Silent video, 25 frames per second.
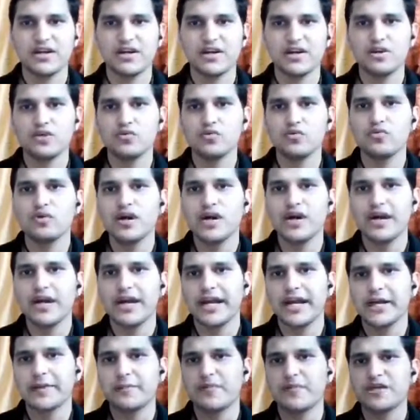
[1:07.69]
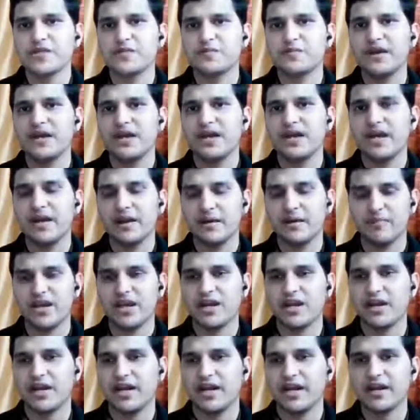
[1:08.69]
2. It must bring
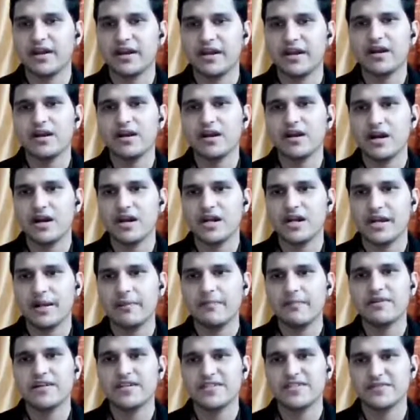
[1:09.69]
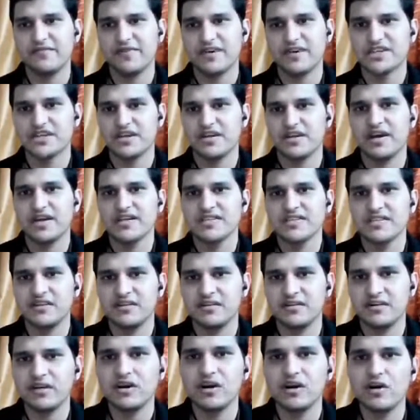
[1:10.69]
hatred, contempt, disaffection against the
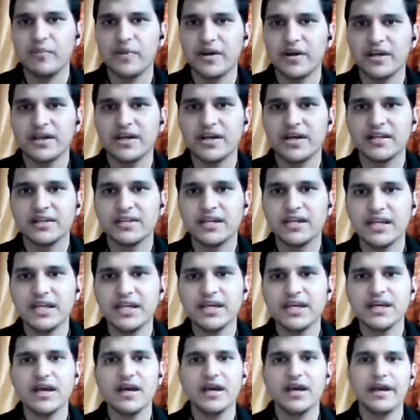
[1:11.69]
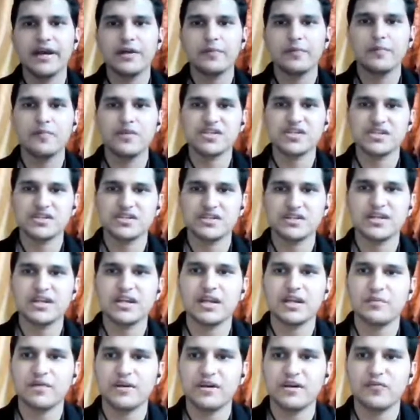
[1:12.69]
Indian government. 3. It must result in
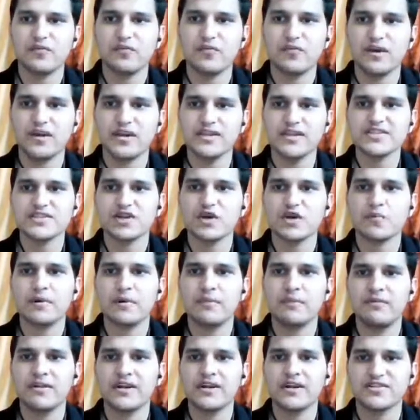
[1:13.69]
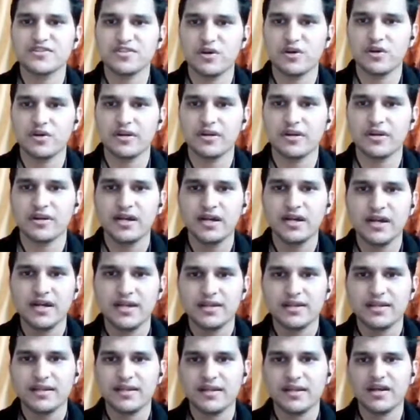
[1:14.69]
imminent violence or public disorder.
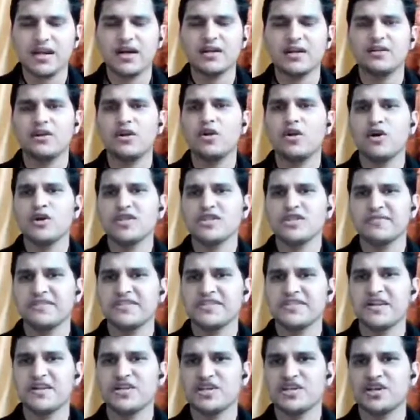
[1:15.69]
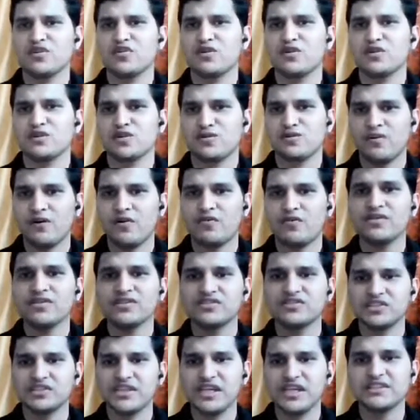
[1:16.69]
There are other laws in this sedition are also found,
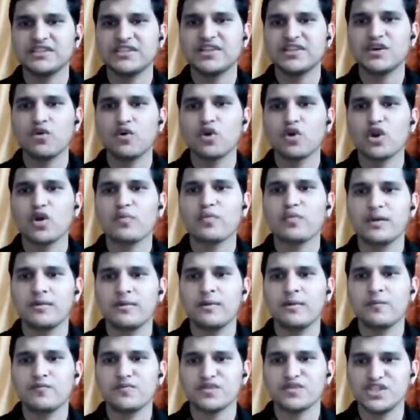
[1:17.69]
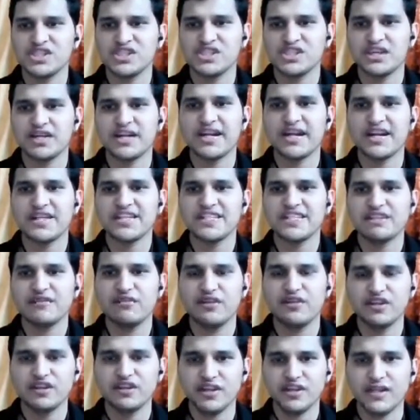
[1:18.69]
such as the Code of Criminal Procedure
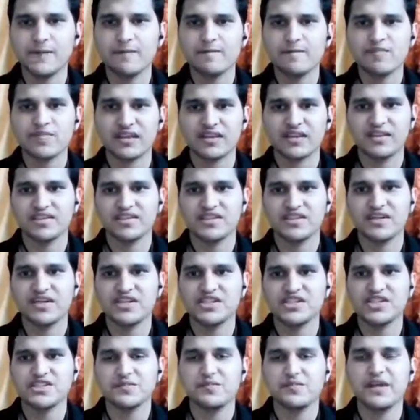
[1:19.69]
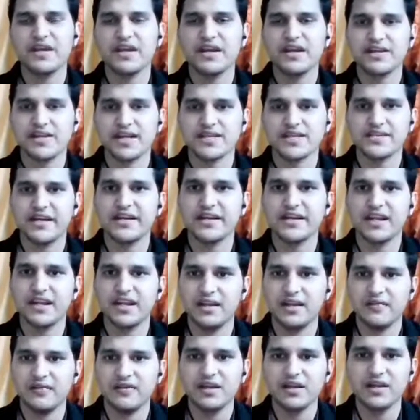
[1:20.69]
1973, the Seditious Meeting Act
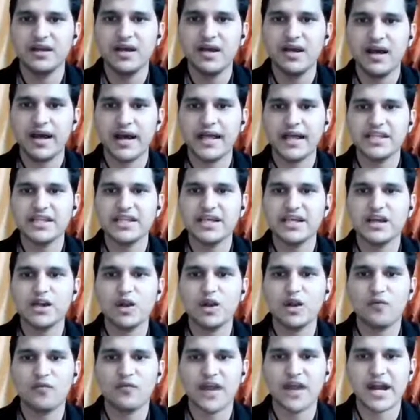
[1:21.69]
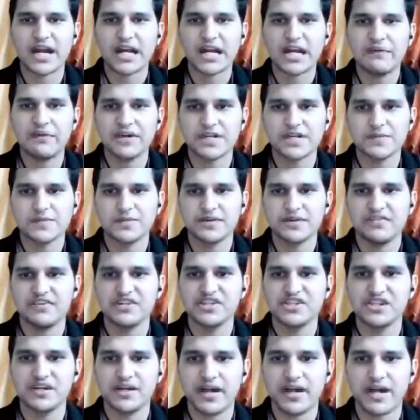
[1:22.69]
1911, and the Unlawful Activities
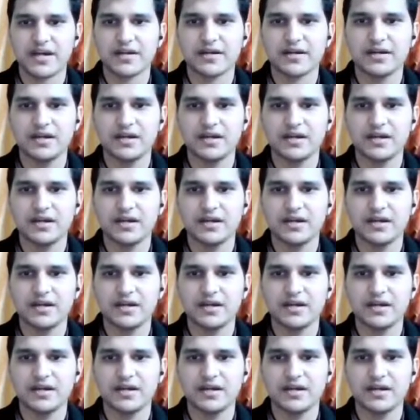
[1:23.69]
Prevention Act.